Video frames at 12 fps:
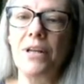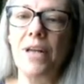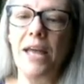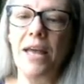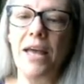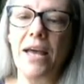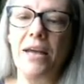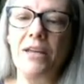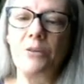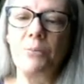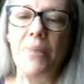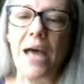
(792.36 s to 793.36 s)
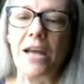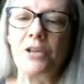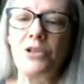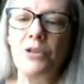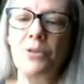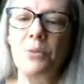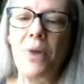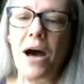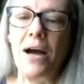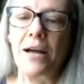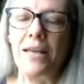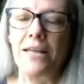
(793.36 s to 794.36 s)
and back to the
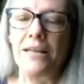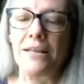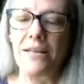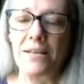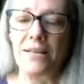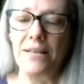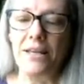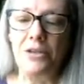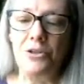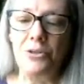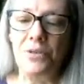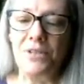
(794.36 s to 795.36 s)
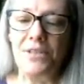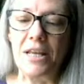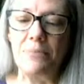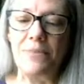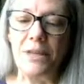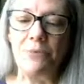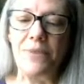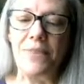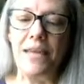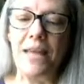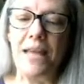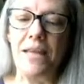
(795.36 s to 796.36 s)
pocket. Then do the same thing with
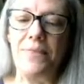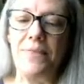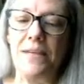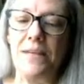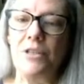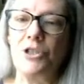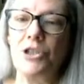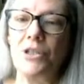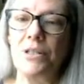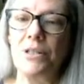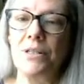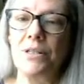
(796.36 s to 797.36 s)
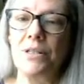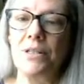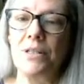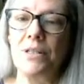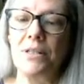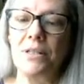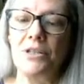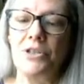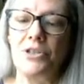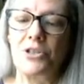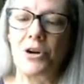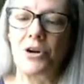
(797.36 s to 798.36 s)
the eighth inch.
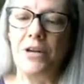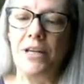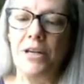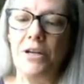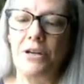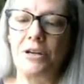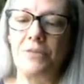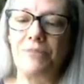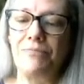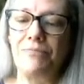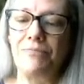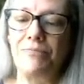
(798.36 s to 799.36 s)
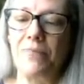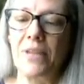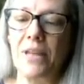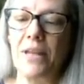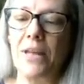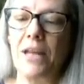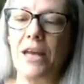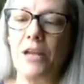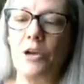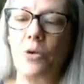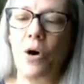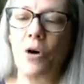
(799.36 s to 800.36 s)
Start here, and
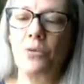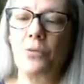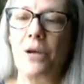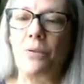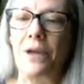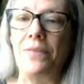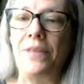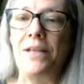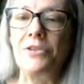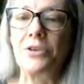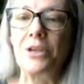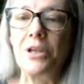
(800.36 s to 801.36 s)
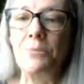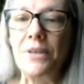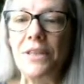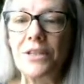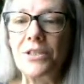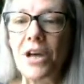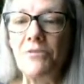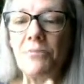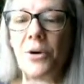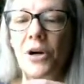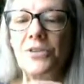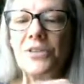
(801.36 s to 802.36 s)
go all the way around. These are going to be the tough
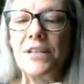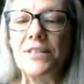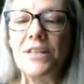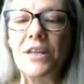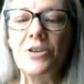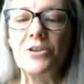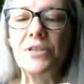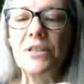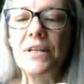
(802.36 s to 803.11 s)
parts because here's